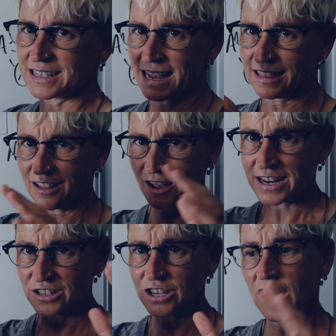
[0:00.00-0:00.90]
Z
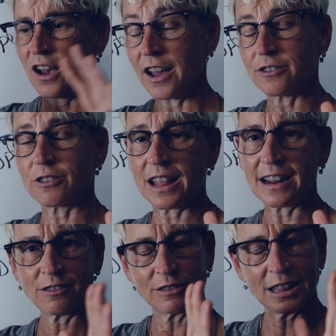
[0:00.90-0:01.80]
lines under
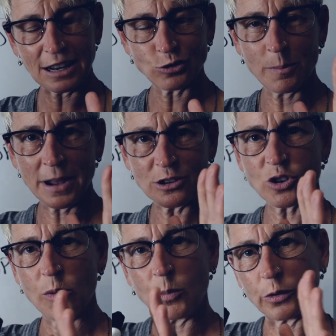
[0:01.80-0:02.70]
like electron
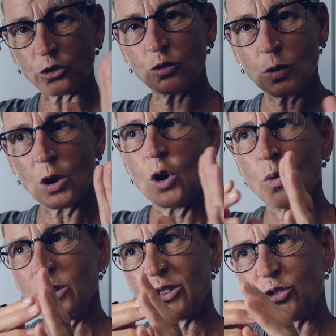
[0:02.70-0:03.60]
microscope will,
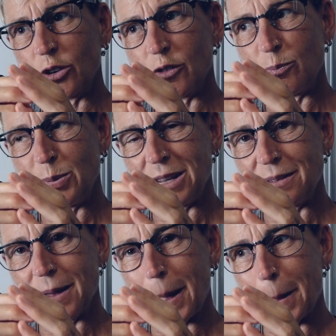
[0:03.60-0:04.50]
will sort of
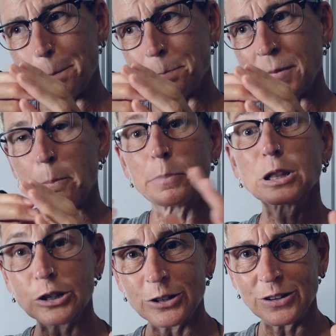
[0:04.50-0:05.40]
be um,
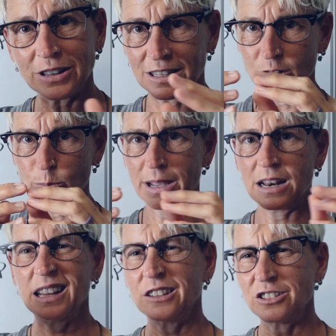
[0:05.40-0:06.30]
blurred a little bit,
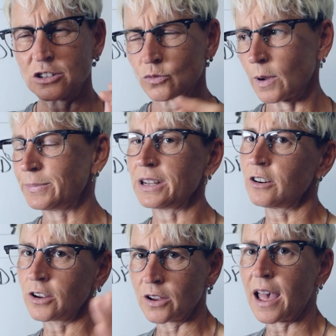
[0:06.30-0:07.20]
a little
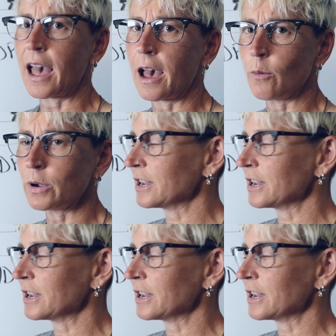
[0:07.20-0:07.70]
disrupted uh, when